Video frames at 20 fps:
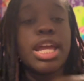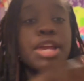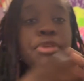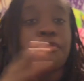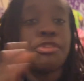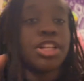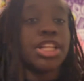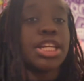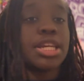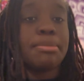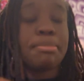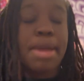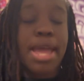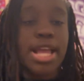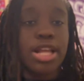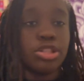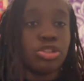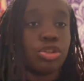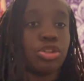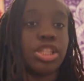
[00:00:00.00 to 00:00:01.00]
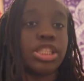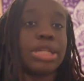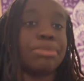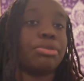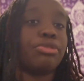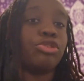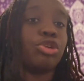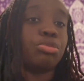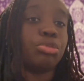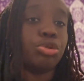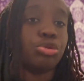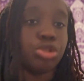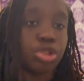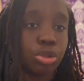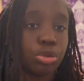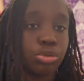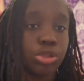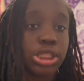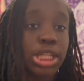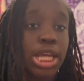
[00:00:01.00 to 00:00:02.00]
It really depends on the type of room you chose.